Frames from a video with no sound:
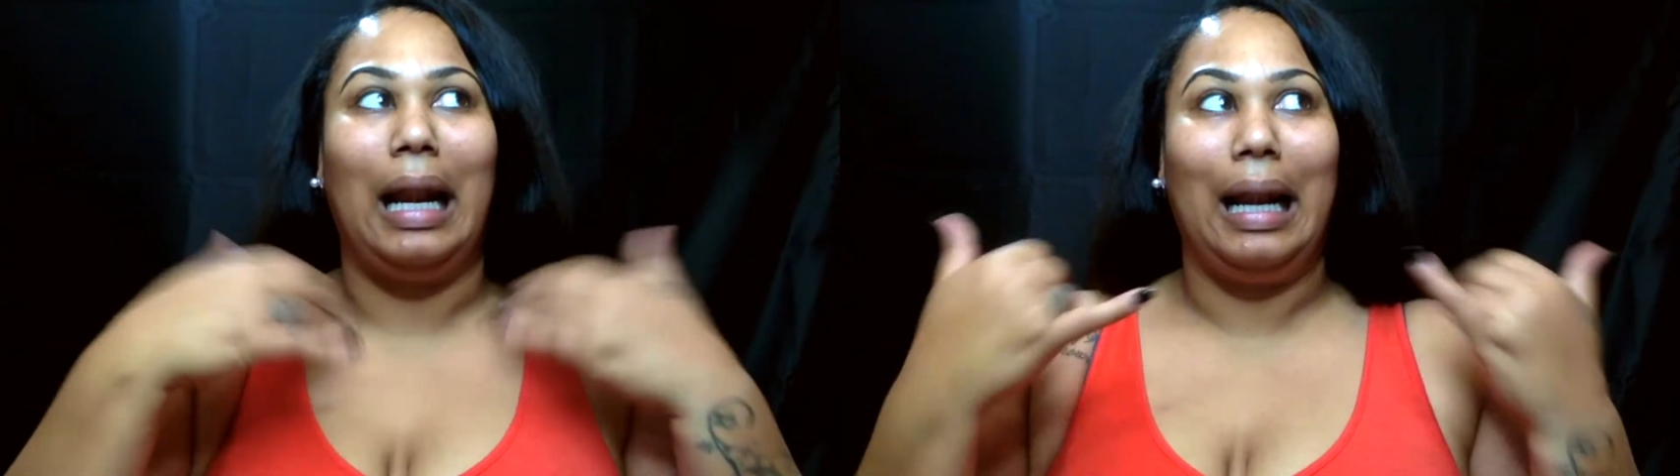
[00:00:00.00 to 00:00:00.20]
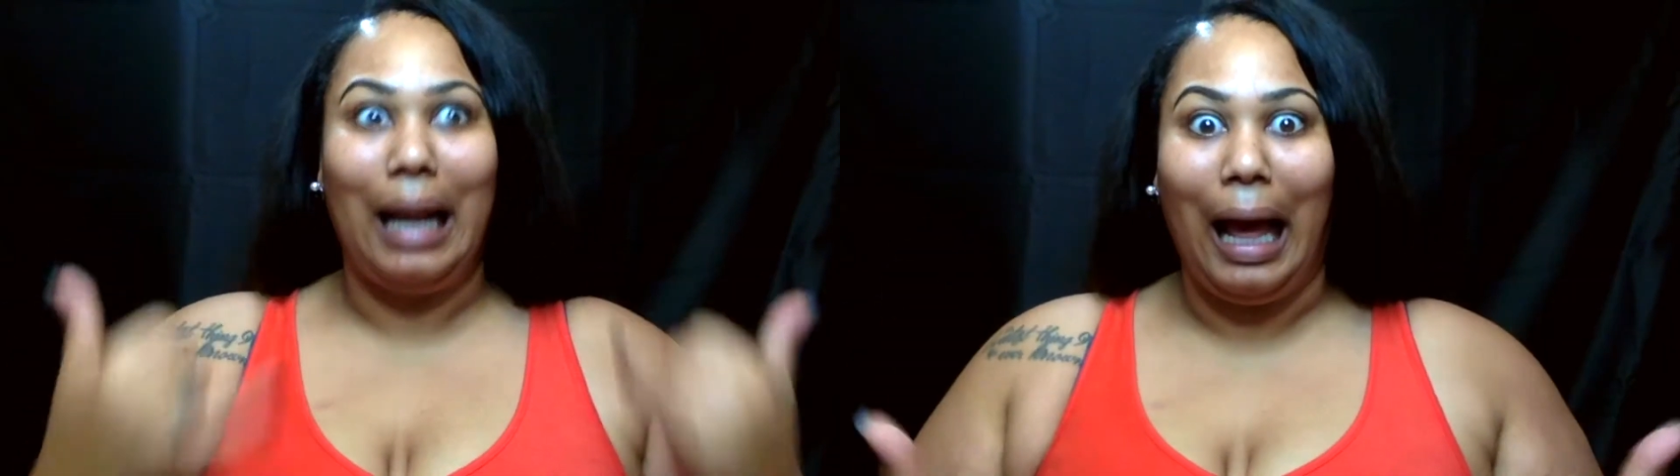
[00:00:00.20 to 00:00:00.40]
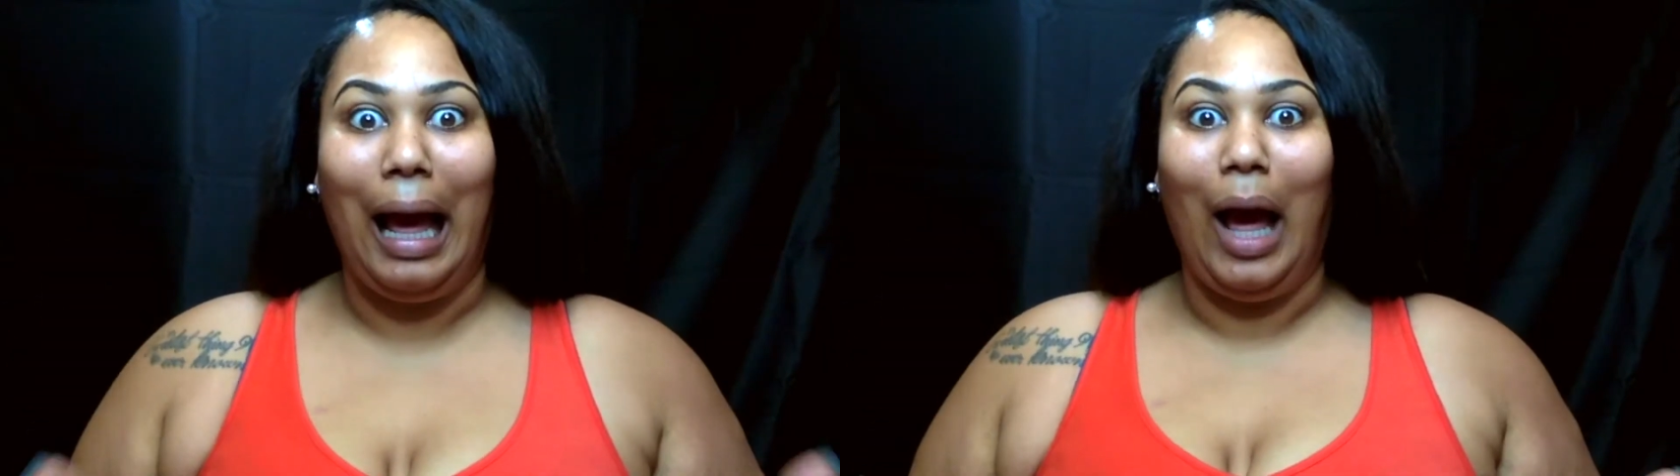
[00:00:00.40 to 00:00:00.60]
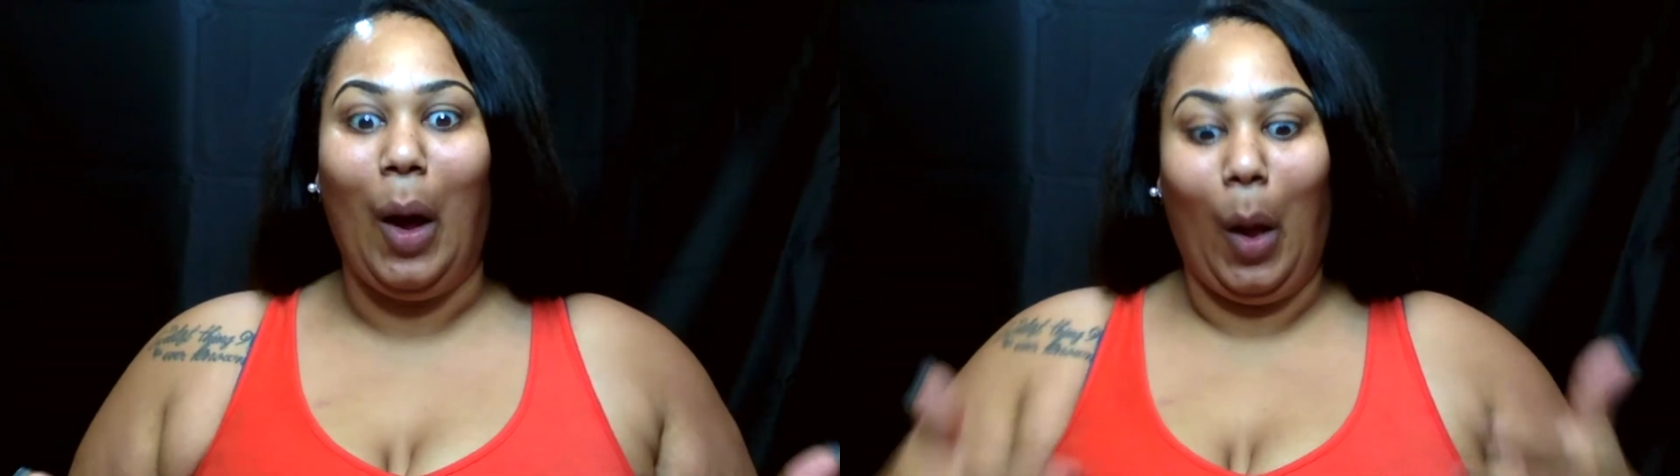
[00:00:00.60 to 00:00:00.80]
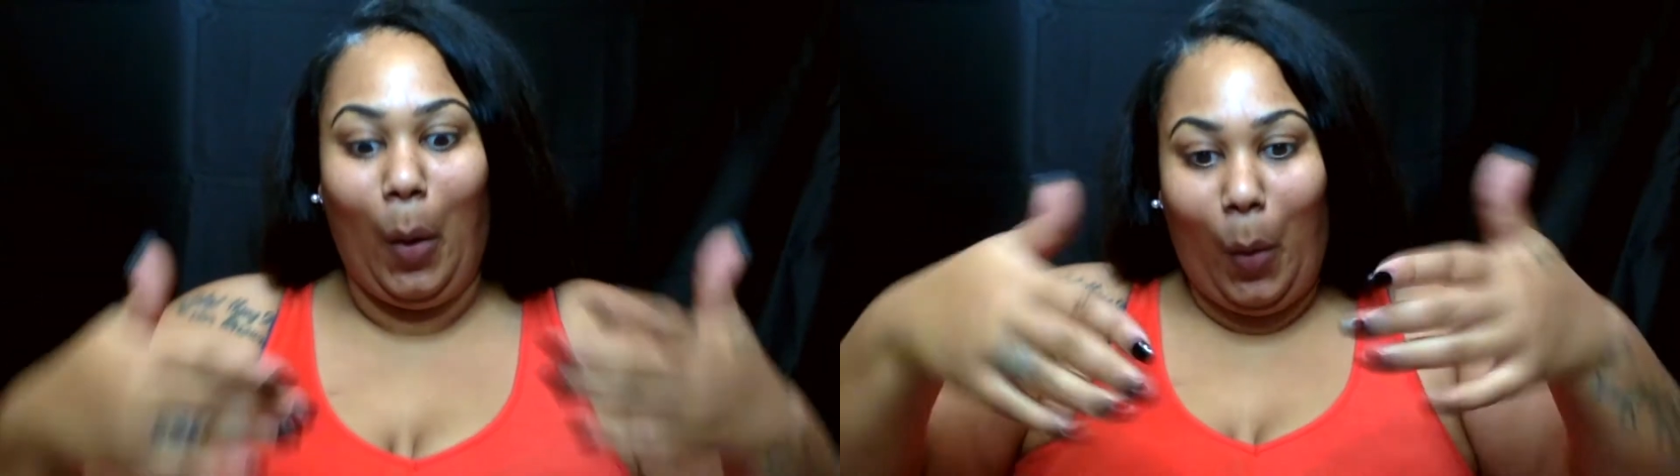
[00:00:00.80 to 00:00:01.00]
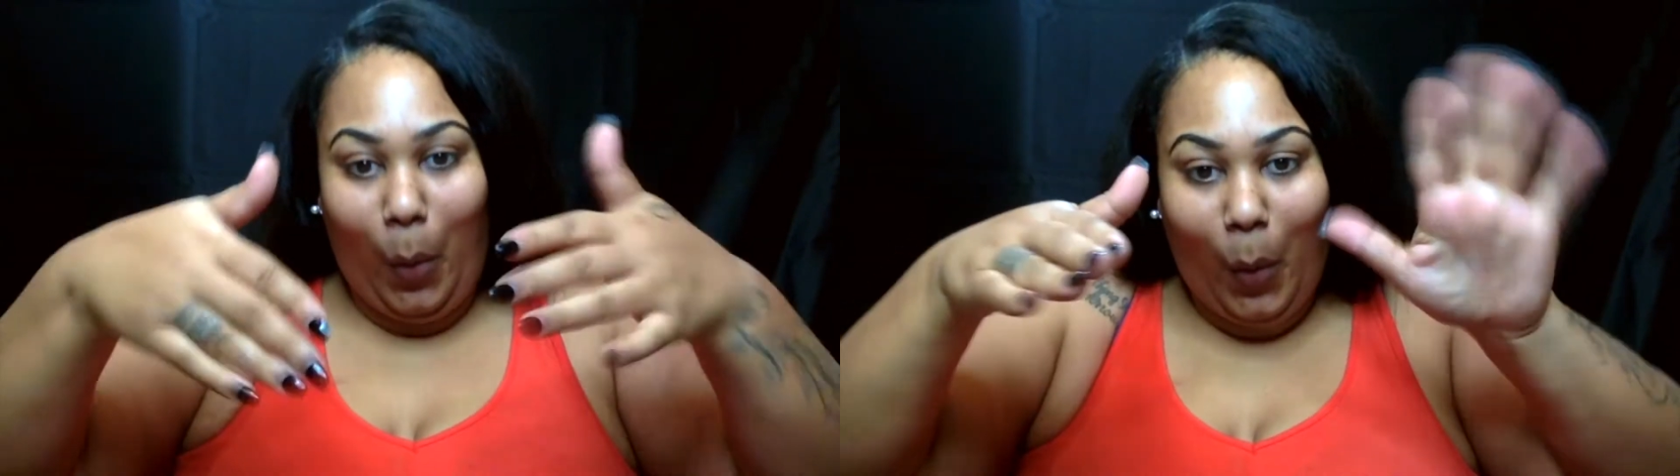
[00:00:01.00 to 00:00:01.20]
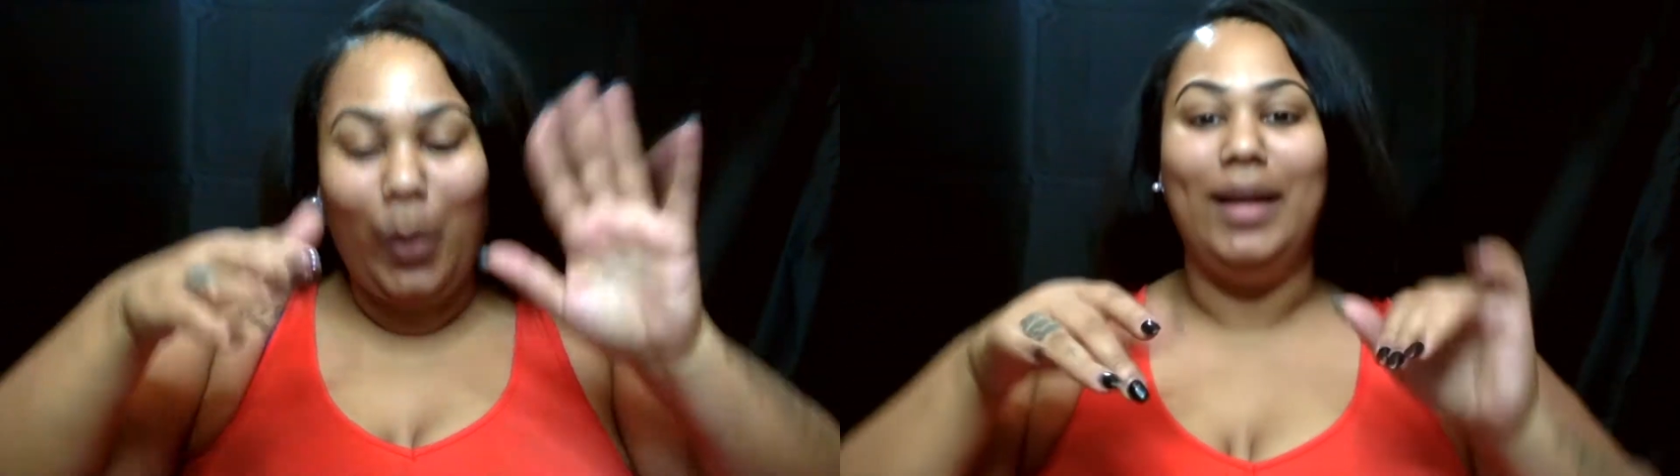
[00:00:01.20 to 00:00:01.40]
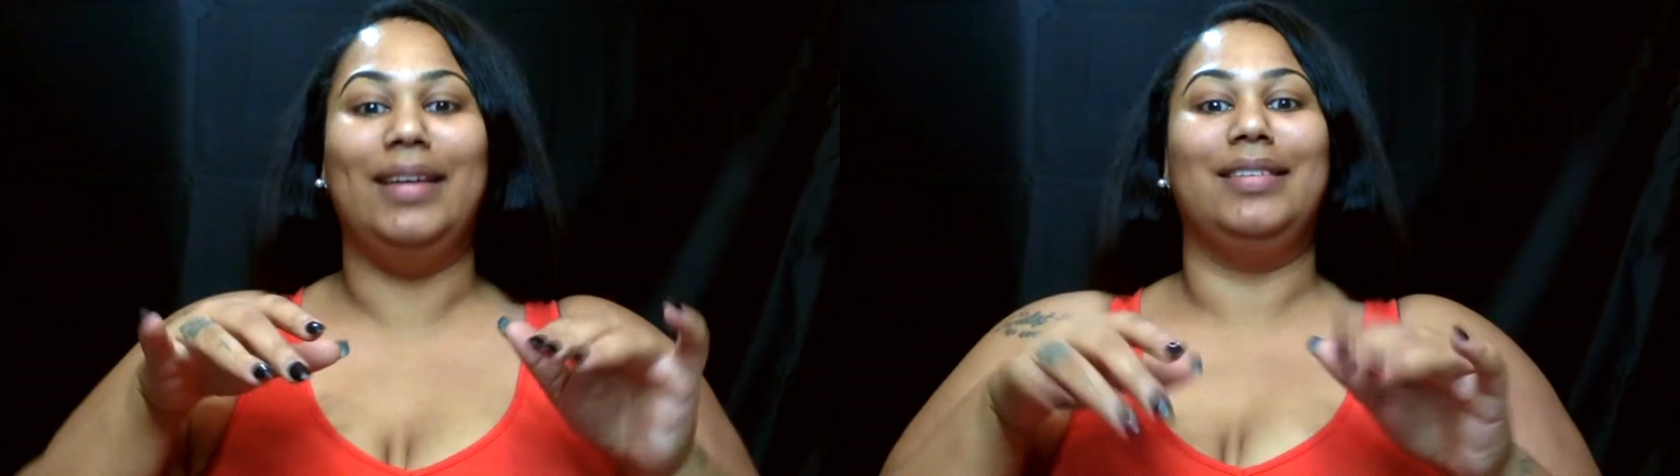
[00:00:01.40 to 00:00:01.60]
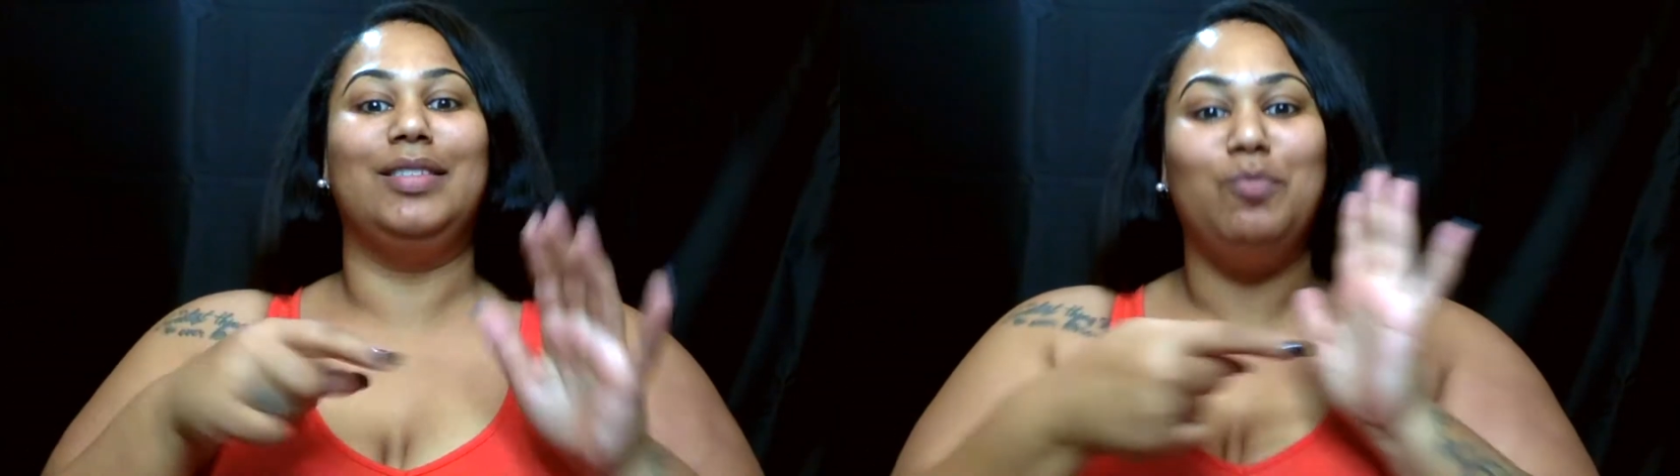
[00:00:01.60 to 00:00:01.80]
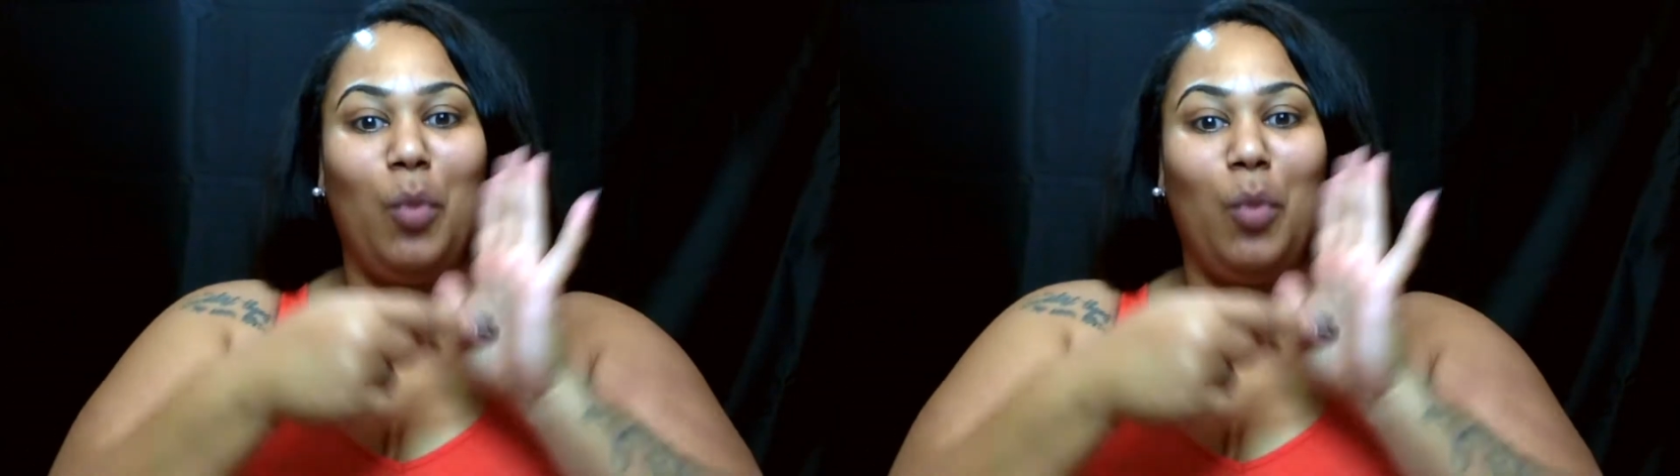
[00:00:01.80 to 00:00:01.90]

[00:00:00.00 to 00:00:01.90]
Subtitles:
make sure you go ahead and do that like right now.